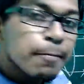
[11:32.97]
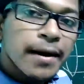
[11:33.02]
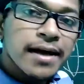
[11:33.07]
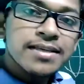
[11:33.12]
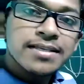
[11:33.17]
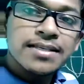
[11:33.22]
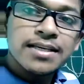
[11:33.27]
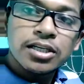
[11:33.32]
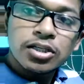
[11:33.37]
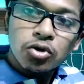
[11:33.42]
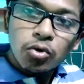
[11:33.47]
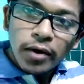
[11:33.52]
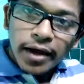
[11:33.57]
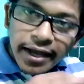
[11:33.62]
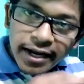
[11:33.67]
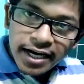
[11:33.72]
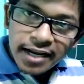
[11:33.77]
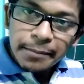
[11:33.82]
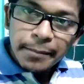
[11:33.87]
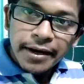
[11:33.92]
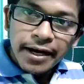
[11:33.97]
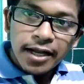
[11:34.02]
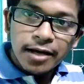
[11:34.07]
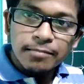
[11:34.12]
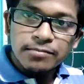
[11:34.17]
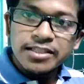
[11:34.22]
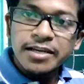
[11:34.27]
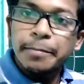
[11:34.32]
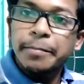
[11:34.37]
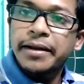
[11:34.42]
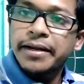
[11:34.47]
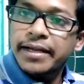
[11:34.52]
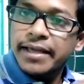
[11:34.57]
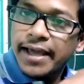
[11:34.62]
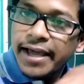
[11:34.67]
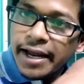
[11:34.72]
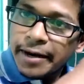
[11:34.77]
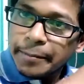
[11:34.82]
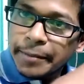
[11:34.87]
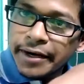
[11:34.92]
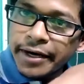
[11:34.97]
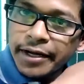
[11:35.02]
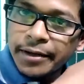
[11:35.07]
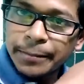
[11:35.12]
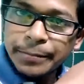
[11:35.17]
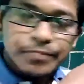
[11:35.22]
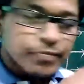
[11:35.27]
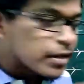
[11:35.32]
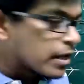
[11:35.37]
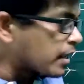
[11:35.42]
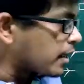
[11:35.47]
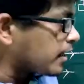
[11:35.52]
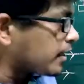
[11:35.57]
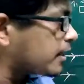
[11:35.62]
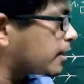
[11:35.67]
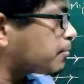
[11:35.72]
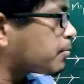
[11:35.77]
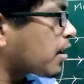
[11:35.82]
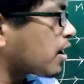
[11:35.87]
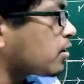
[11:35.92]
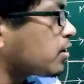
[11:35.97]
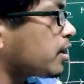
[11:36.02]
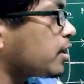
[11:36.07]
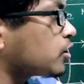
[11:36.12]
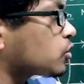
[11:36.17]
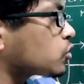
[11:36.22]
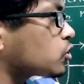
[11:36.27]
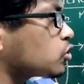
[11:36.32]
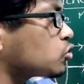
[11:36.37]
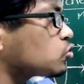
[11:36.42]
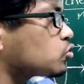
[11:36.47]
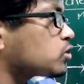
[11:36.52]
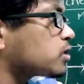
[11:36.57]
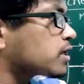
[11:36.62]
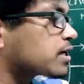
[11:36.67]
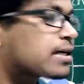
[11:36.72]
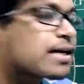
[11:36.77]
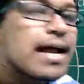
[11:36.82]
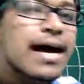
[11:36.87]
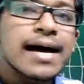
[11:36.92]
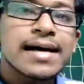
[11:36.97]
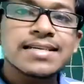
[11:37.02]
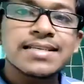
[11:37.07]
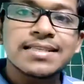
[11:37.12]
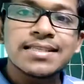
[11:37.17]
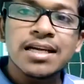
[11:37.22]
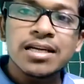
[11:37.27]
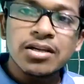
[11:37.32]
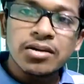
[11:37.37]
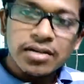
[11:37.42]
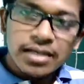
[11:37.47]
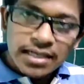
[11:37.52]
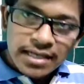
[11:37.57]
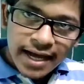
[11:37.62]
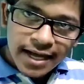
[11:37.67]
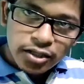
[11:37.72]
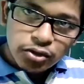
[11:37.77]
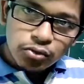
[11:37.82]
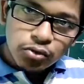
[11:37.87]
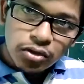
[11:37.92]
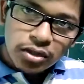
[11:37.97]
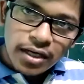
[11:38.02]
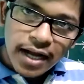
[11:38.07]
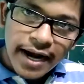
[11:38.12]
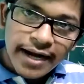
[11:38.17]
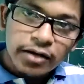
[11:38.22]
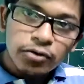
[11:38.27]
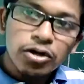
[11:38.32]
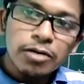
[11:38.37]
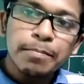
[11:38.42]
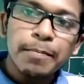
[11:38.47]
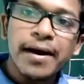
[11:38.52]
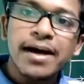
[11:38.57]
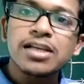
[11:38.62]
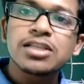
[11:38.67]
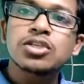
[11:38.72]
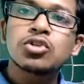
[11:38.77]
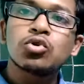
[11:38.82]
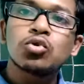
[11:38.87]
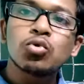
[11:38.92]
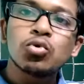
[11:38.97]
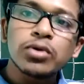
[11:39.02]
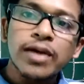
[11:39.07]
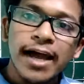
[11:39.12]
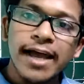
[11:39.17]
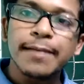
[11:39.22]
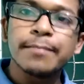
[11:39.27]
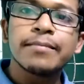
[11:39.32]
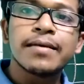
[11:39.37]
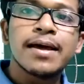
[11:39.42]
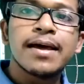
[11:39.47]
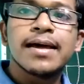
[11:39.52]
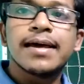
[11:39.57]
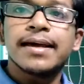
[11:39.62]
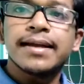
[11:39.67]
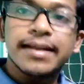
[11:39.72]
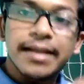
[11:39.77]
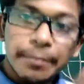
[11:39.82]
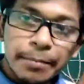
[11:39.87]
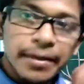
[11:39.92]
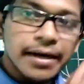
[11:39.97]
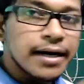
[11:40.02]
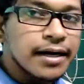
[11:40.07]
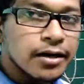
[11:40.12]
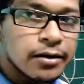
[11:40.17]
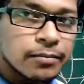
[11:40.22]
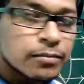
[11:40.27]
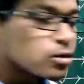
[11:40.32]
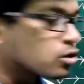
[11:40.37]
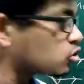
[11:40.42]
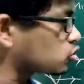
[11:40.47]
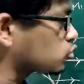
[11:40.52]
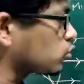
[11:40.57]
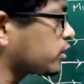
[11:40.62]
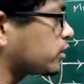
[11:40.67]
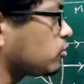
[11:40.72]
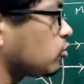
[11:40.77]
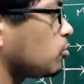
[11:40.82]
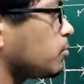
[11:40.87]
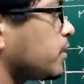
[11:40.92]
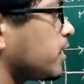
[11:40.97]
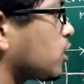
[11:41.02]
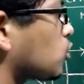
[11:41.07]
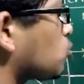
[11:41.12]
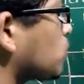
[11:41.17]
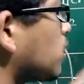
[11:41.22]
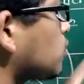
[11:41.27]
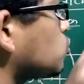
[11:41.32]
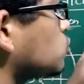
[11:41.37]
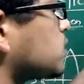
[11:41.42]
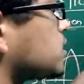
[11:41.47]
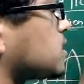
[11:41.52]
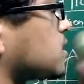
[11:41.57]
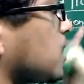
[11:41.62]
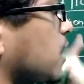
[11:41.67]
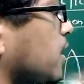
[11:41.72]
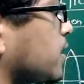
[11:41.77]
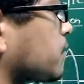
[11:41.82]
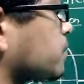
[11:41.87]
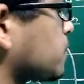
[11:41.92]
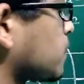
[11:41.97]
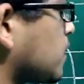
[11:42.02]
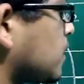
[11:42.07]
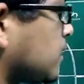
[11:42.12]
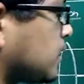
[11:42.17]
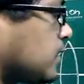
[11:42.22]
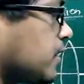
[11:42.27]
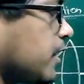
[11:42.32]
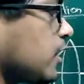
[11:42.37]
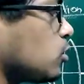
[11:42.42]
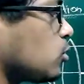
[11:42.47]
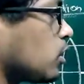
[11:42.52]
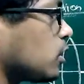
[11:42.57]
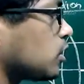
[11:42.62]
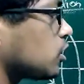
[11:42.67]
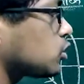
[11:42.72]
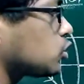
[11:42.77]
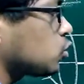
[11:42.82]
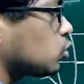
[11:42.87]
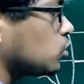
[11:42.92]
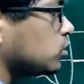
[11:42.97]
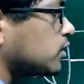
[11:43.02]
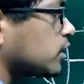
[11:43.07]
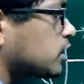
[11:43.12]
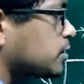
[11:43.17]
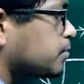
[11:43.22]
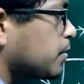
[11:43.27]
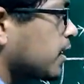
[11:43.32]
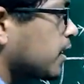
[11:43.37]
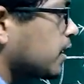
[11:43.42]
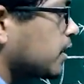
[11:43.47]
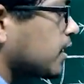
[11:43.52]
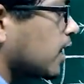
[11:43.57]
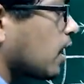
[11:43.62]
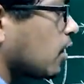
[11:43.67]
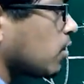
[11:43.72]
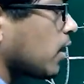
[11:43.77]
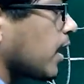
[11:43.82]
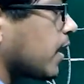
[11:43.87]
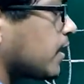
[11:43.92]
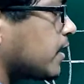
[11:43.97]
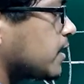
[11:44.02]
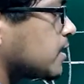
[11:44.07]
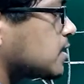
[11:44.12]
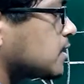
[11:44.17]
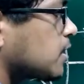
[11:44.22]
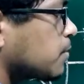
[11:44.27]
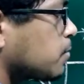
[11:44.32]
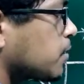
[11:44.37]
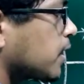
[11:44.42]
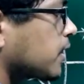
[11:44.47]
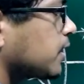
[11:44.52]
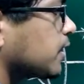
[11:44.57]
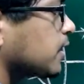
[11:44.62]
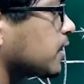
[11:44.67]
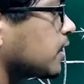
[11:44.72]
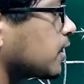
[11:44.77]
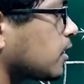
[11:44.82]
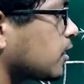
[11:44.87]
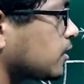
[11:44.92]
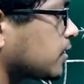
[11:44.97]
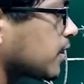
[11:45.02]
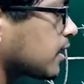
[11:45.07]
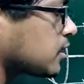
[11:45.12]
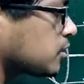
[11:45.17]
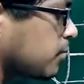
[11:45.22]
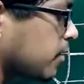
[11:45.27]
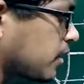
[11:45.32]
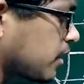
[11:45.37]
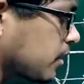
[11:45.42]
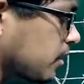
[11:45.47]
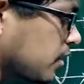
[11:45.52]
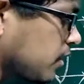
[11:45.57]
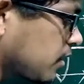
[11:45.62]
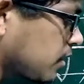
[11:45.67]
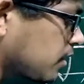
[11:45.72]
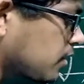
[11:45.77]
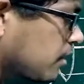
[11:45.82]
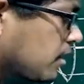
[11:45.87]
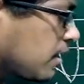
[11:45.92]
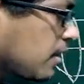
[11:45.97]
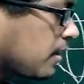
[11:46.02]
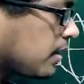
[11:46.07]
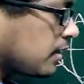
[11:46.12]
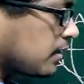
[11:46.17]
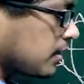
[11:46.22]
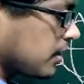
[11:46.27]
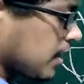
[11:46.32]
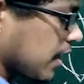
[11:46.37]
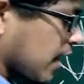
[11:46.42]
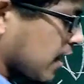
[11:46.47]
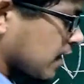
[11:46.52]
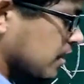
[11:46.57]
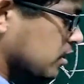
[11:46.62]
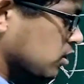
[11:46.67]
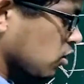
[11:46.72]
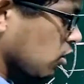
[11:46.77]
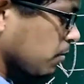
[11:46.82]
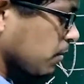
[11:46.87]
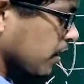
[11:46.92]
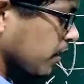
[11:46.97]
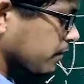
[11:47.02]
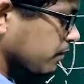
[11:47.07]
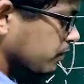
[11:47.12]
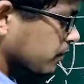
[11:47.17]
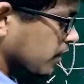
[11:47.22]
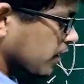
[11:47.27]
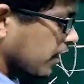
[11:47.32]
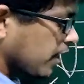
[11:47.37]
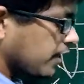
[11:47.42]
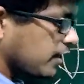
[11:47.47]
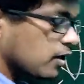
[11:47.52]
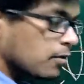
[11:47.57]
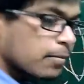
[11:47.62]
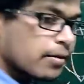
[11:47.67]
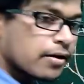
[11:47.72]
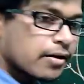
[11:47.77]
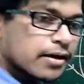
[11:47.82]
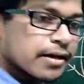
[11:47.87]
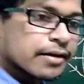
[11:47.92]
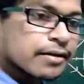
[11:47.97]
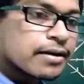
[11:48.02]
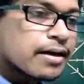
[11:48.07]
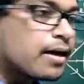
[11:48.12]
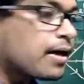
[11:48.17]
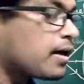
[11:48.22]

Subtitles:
passing to any medium, simply in air medium. If I will introduce a glass, then only light will pass two times in a medium. So it will be equal to this line. Then you understood this part, how light is reflecting here, transmitting here, then light is coming, interfering.